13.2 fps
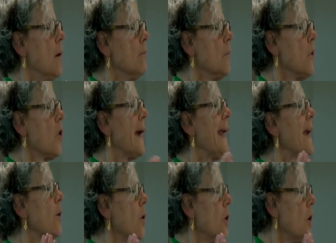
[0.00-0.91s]
more
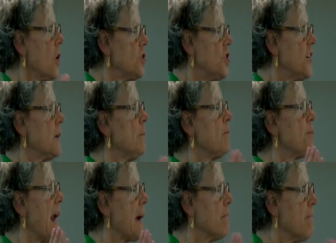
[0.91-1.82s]
ecological,
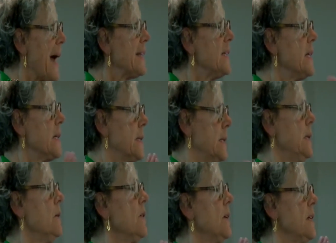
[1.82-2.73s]
pragmatic
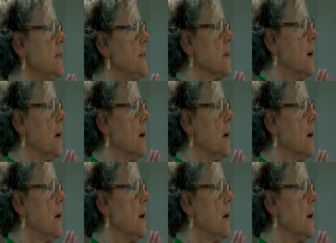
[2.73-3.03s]
theories